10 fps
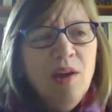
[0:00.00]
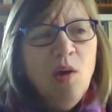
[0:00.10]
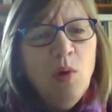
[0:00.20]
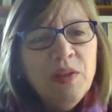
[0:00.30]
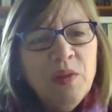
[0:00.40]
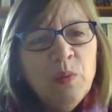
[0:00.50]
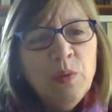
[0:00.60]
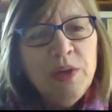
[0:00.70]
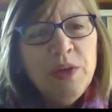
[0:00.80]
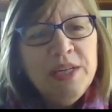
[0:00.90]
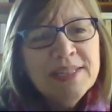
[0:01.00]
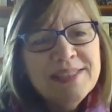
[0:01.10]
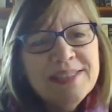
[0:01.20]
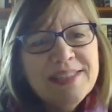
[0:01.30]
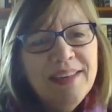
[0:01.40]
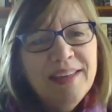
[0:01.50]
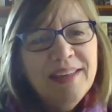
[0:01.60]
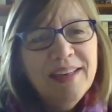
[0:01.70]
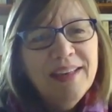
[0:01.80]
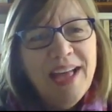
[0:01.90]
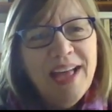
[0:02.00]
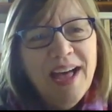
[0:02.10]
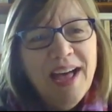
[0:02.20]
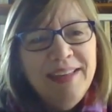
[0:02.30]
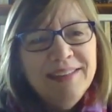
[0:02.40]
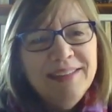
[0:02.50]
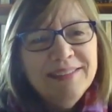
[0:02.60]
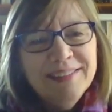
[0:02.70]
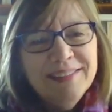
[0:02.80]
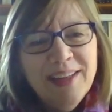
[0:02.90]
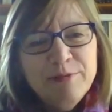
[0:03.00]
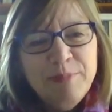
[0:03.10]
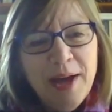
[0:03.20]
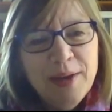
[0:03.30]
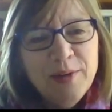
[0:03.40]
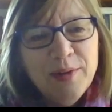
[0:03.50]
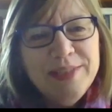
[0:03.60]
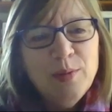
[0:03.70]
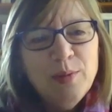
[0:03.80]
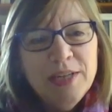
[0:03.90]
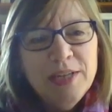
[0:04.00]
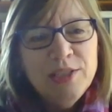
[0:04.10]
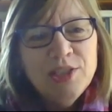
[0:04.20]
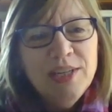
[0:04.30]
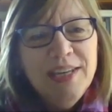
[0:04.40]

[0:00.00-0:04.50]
One of the reasons I love pottery so much